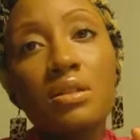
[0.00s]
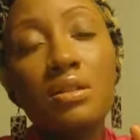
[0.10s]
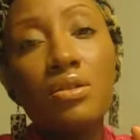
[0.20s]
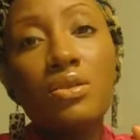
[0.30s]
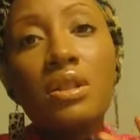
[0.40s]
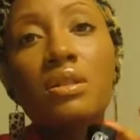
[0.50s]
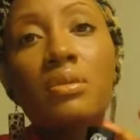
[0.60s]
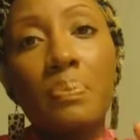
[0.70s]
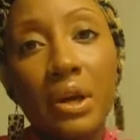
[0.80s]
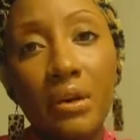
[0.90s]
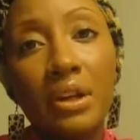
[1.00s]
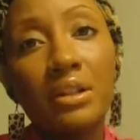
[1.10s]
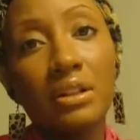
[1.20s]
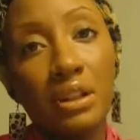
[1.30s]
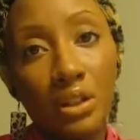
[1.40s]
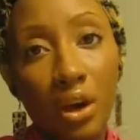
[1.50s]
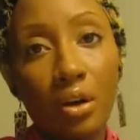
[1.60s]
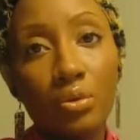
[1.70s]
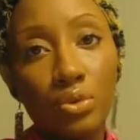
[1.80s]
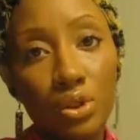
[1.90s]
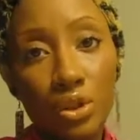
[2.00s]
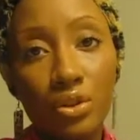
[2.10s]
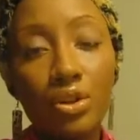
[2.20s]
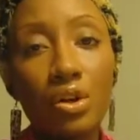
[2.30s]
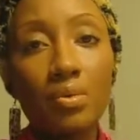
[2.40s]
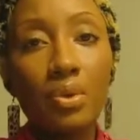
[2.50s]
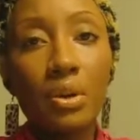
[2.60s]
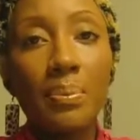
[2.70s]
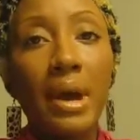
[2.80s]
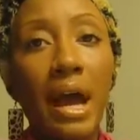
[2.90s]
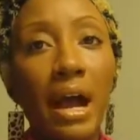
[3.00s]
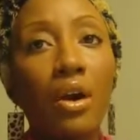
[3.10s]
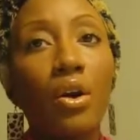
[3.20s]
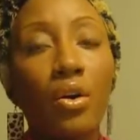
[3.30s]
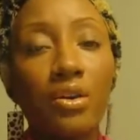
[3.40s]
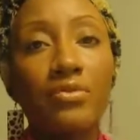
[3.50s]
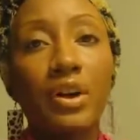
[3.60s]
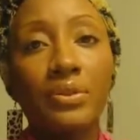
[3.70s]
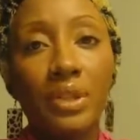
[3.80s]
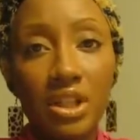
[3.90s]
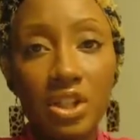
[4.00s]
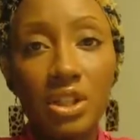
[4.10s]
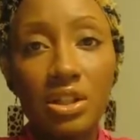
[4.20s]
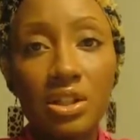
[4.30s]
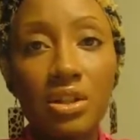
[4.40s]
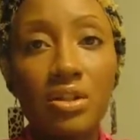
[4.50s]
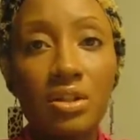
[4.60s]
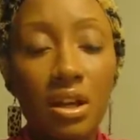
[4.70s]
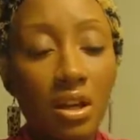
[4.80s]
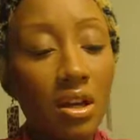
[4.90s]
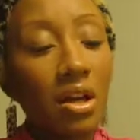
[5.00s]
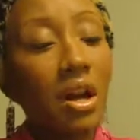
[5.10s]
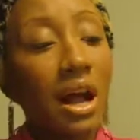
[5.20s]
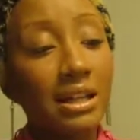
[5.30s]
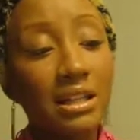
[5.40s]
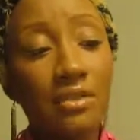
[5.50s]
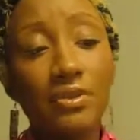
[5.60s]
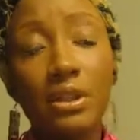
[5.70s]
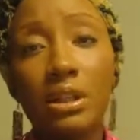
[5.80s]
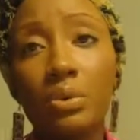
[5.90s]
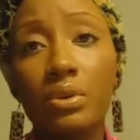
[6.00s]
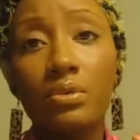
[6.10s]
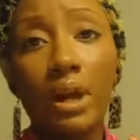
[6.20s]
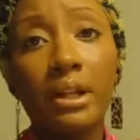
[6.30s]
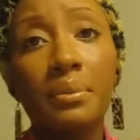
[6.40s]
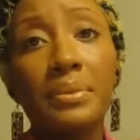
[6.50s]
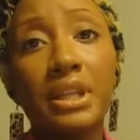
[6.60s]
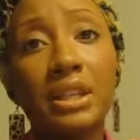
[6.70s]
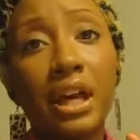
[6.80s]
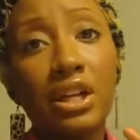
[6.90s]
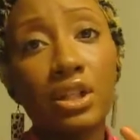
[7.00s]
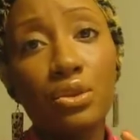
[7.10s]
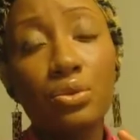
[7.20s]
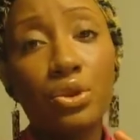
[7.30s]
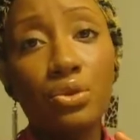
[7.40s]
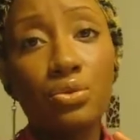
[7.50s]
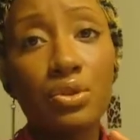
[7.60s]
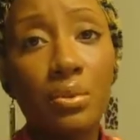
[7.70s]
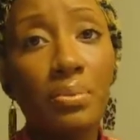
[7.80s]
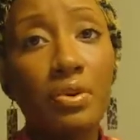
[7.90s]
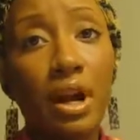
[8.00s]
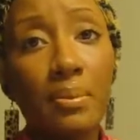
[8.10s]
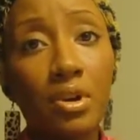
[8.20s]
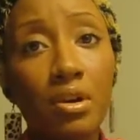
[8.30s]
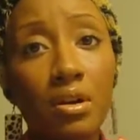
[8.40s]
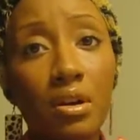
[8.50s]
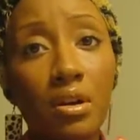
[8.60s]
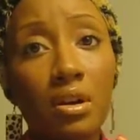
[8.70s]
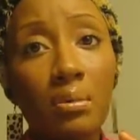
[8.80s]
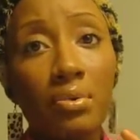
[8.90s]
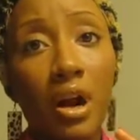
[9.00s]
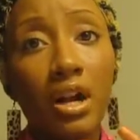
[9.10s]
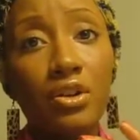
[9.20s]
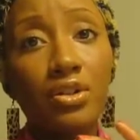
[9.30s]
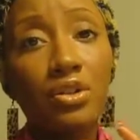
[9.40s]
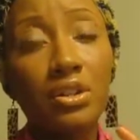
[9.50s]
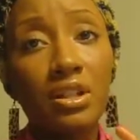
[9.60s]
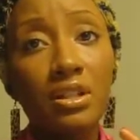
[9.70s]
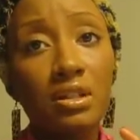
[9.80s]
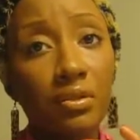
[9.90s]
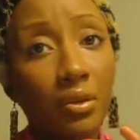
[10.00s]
use it sparingly though. You know, you don't want to pack on foundation into your skin. I definitely would recommend that you use a primer prior to this,